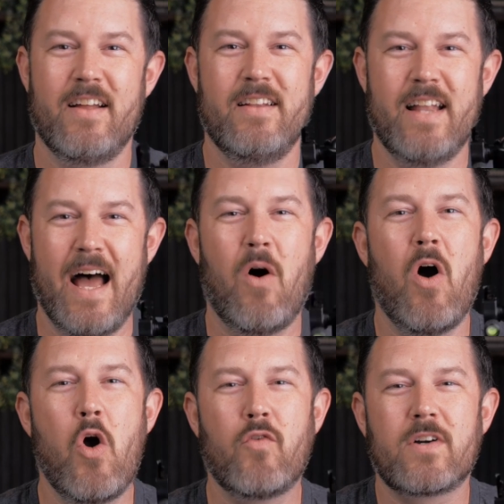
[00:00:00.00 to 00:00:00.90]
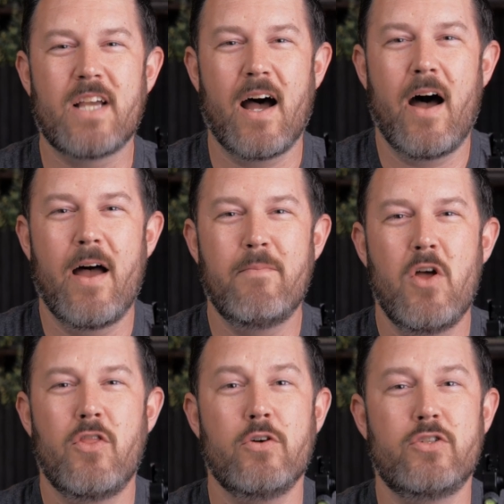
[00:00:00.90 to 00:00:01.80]
Now, over time,
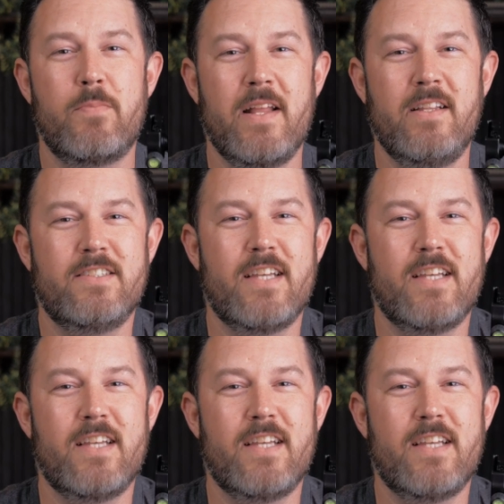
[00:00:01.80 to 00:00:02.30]
those opinions